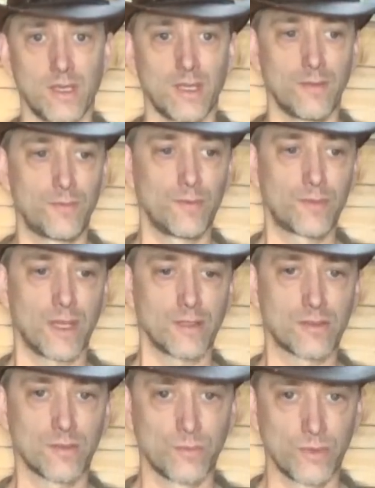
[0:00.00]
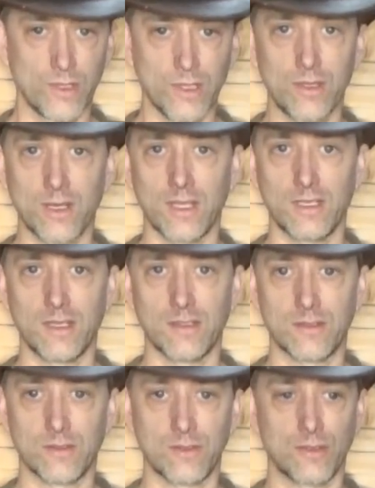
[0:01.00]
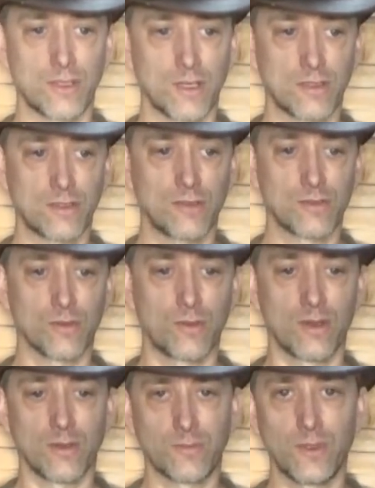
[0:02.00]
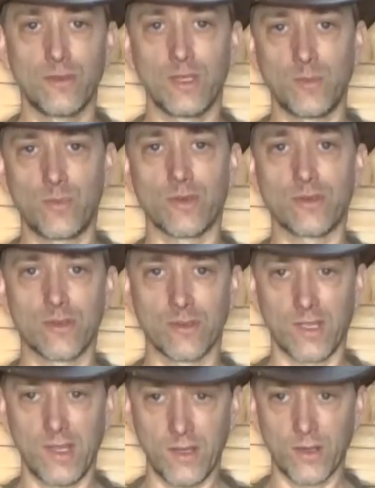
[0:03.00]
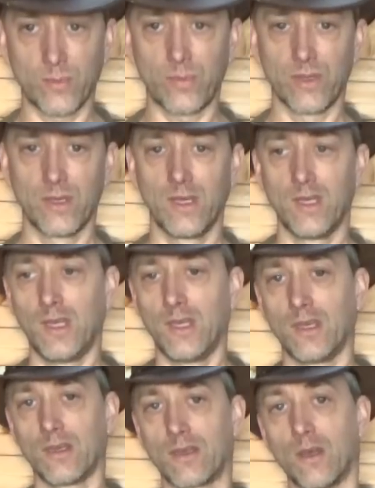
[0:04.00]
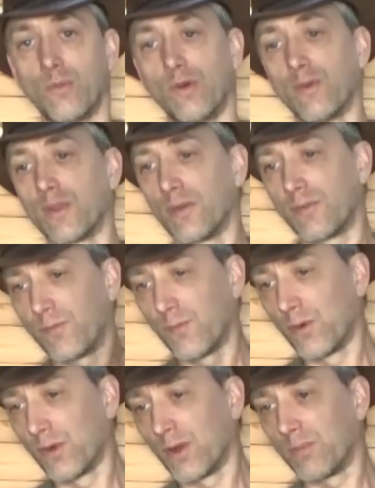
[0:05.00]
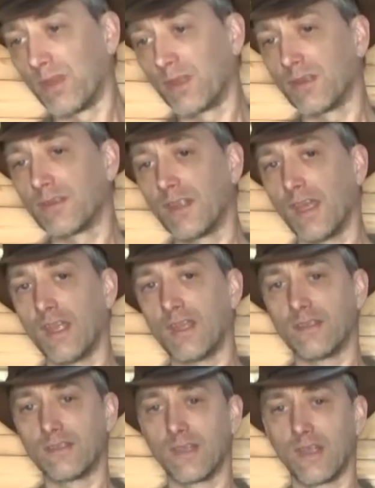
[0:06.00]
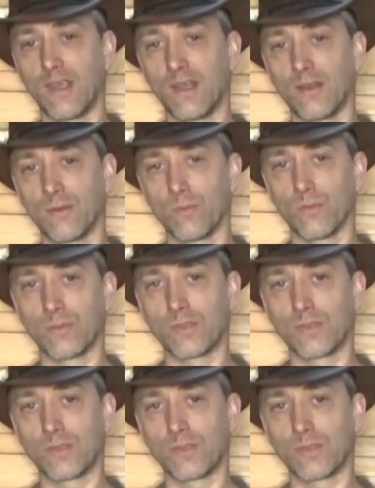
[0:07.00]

If you've got some really good ideas or suggestions, or if you need personal help, come over to the forum, because that is there.